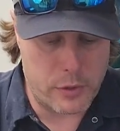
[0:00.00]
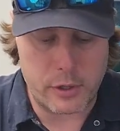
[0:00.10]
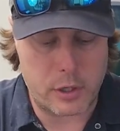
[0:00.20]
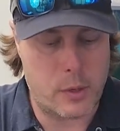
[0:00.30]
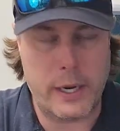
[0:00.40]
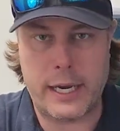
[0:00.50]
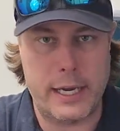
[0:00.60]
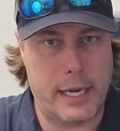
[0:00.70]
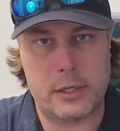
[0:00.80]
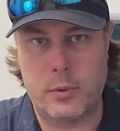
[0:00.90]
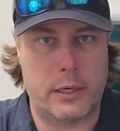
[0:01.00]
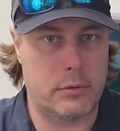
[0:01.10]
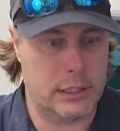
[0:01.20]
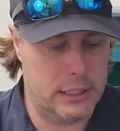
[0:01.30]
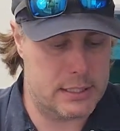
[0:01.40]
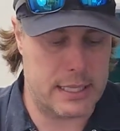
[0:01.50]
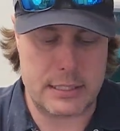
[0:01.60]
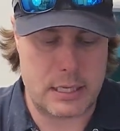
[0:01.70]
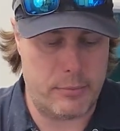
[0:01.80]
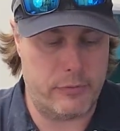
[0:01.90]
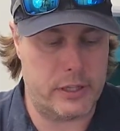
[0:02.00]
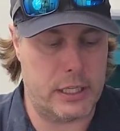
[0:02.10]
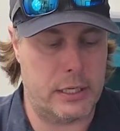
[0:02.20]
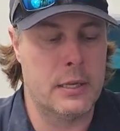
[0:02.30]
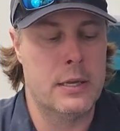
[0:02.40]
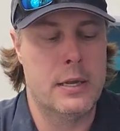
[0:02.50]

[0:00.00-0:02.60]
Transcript: They're quick connect, quick release, that type of a thing.